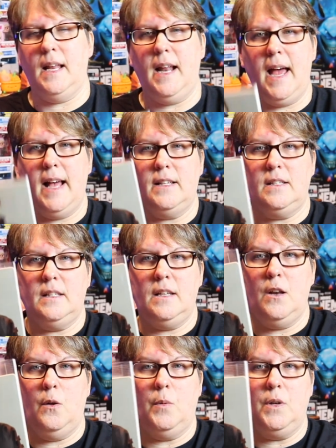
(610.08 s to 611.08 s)
It has,
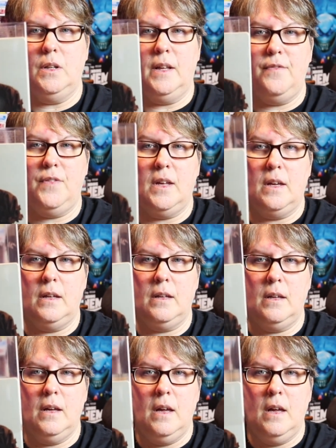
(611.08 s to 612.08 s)
you know, when you lift the
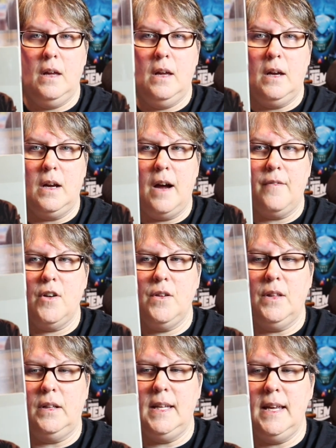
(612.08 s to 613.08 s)
cover,
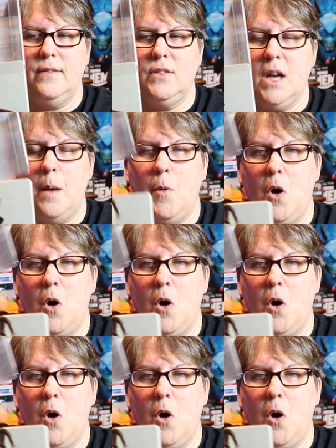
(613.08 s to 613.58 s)
the leaves come